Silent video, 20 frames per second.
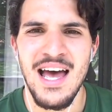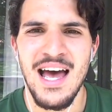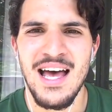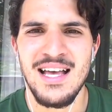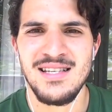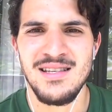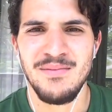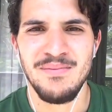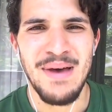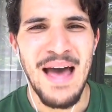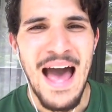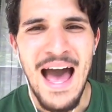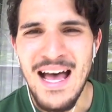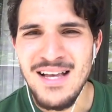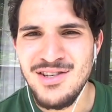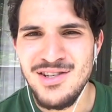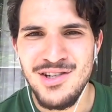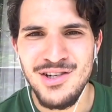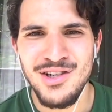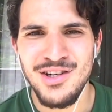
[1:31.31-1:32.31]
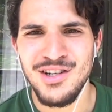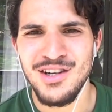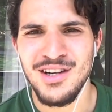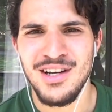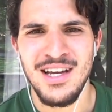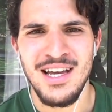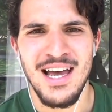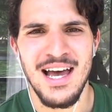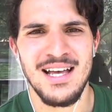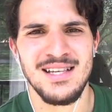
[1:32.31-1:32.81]
as a pastor
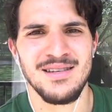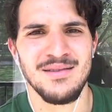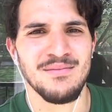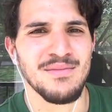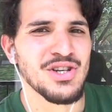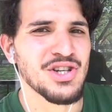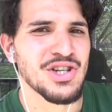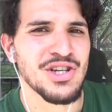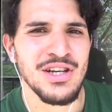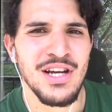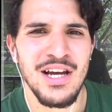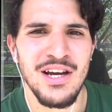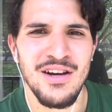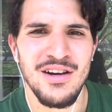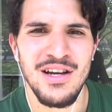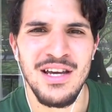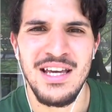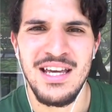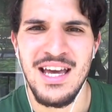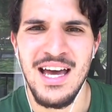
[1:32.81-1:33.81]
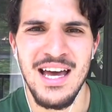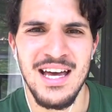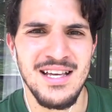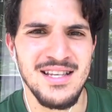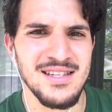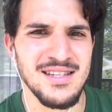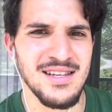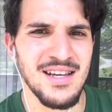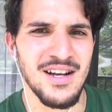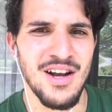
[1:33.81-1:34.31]
as a missionary as